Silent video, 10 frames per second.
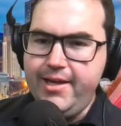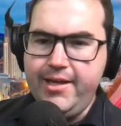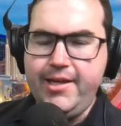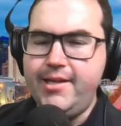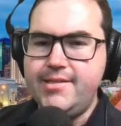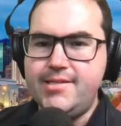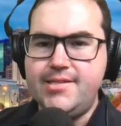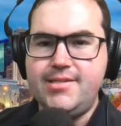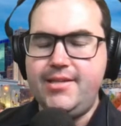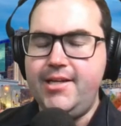
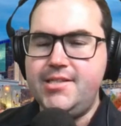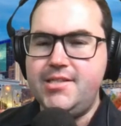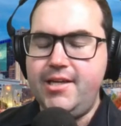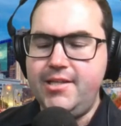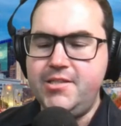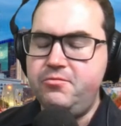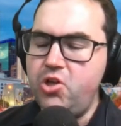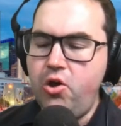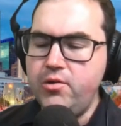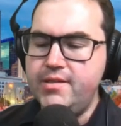his his his
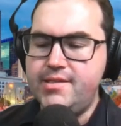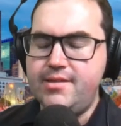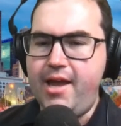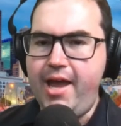vlogs